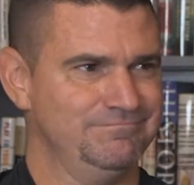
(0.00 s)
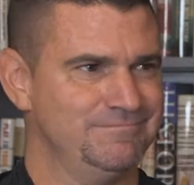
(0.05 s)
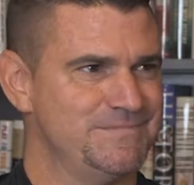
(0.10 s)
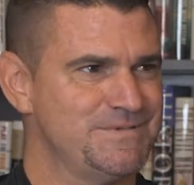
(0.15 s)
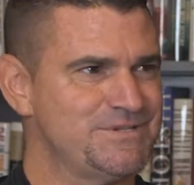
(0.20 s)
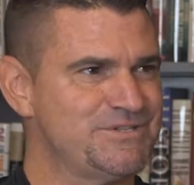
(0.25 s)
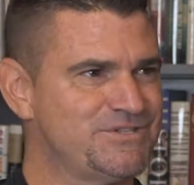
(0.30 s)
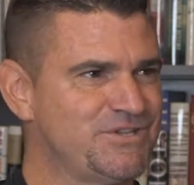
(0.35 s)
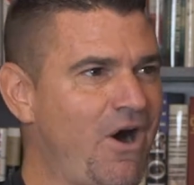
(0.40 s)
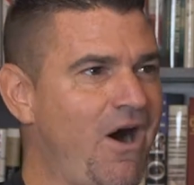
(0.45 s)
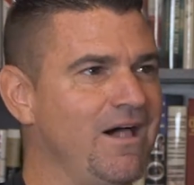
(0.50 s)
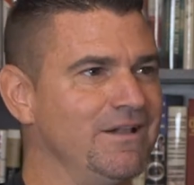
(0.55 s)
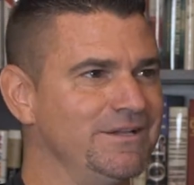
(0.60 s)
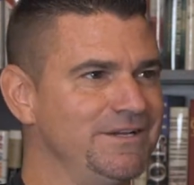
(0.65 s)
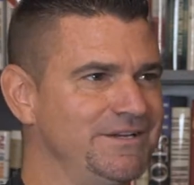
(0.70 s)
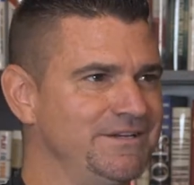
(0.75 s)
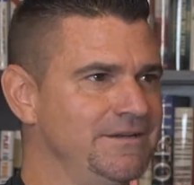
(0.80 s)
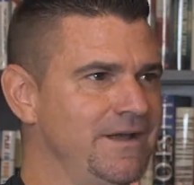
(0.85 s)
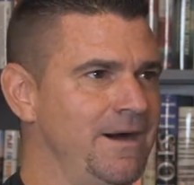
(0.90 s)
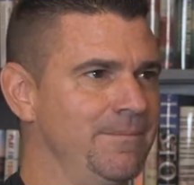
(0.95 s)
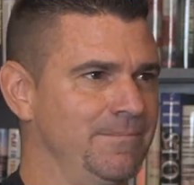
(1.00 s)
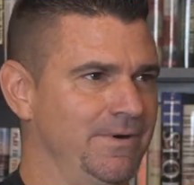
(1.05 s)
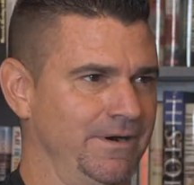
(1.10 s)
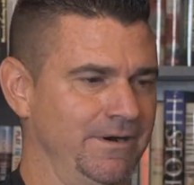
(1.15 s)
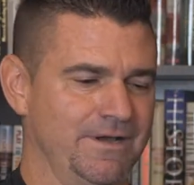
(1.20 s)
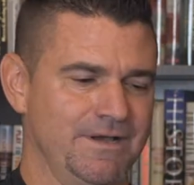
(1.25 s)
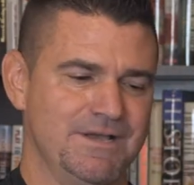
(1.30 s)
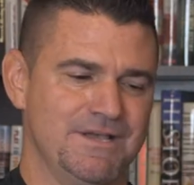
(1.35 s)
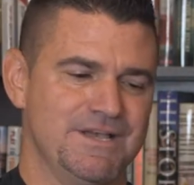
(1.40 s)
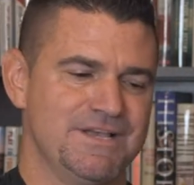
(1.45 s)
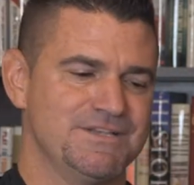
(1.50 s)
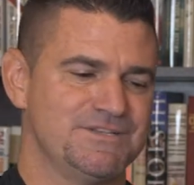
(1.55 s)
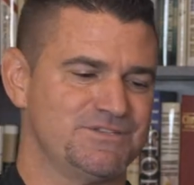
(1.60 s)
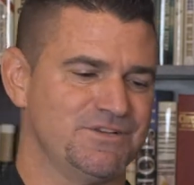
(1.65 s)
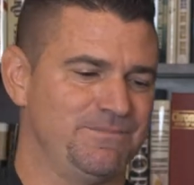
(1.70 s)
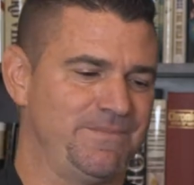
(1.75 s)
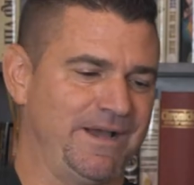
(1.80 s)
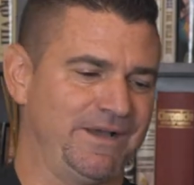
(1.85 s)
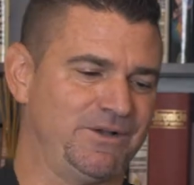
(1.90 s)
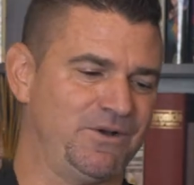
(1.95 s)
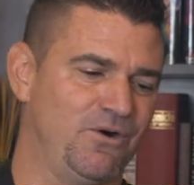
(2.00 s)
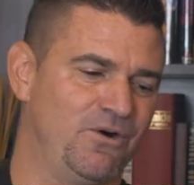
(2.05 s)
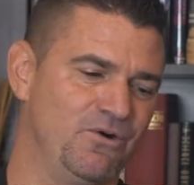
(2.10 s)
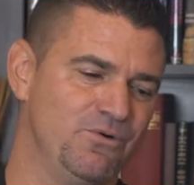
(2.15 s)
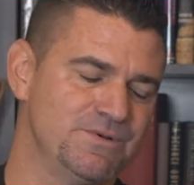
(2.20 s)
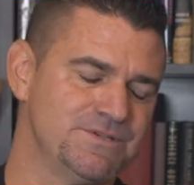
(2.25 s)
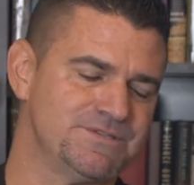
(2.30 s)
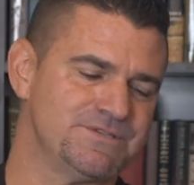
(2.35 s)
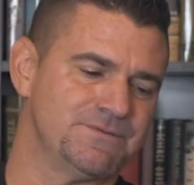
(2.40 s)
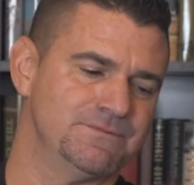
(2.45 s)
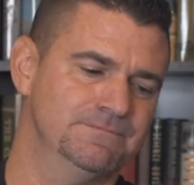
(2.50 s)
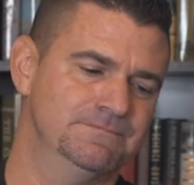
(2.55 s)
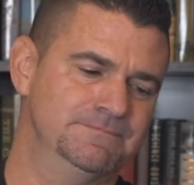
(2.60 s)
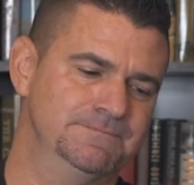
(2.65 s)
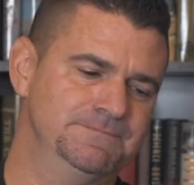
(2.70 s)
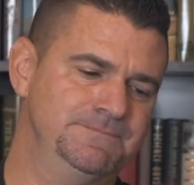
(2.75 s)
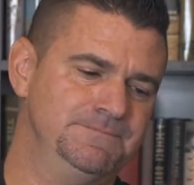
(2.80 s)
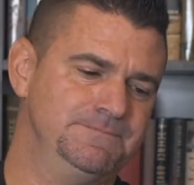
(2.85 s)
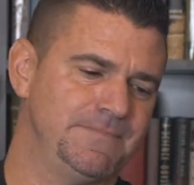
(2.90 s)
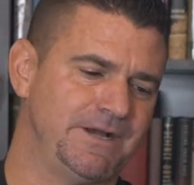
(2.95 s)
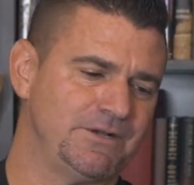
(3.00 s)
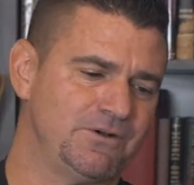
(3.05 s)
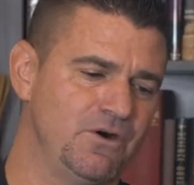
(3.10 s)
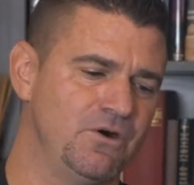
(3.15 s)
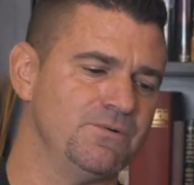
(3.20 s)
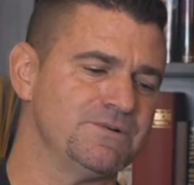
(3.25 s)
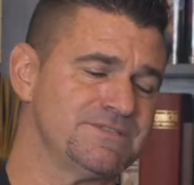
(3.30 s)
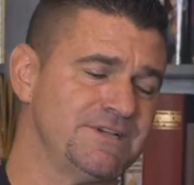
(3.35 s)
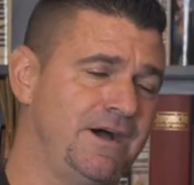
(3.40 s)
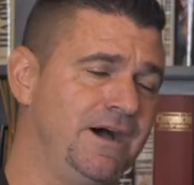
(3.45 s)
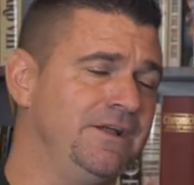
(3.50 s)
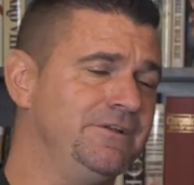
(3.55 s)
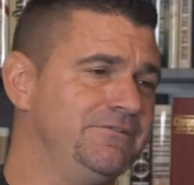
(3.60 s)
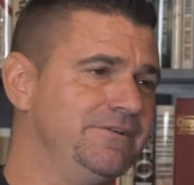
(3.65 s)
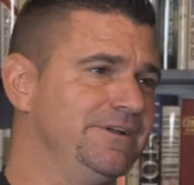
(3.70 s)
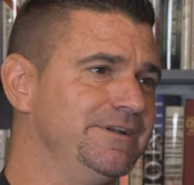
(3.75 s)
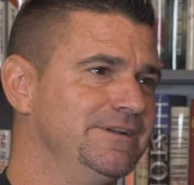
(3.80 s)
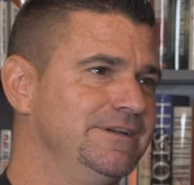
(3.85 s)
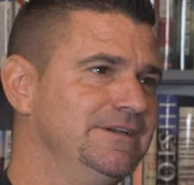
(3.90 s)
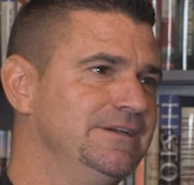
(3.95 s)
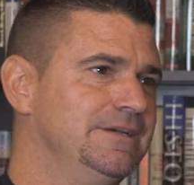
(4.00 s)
solid number. So my goal was 100.